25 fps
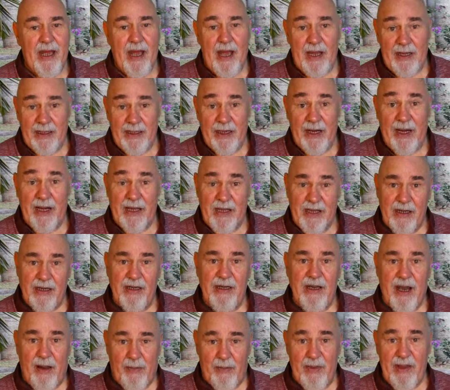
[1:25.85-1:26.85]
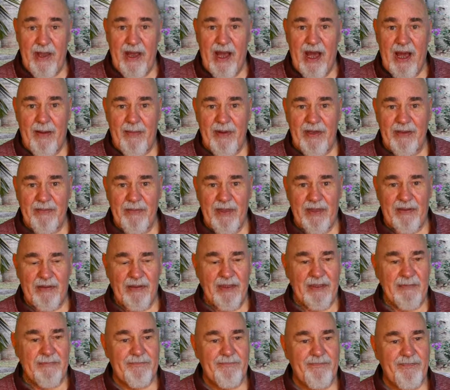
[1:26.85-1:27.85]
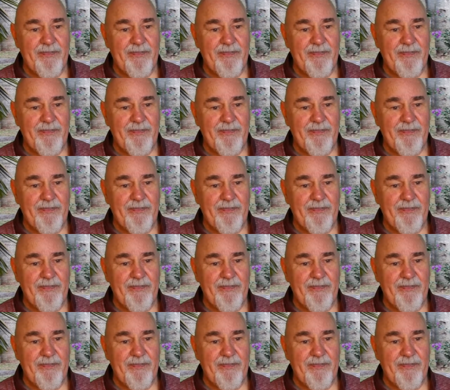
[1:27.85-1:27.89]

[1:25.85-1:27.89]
and another cup of almond milk.